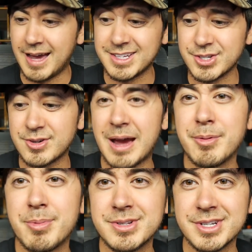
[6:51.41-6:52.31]
I just
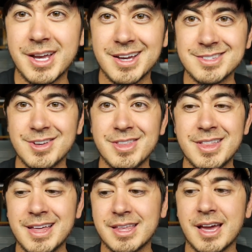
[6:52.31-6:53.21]
grabbed a bunch of guns, all the
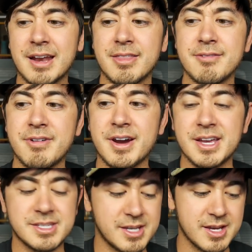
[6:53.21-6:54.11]
like kind of the
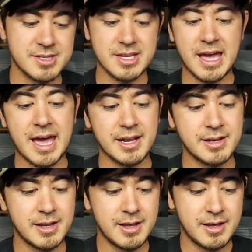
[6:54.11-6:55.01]
various guns I
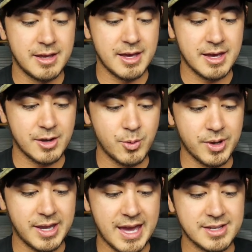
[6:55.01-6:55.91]
had uh,
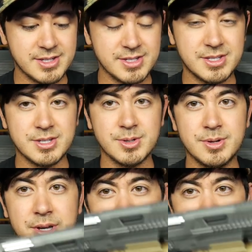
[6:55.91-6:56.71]
quick access to.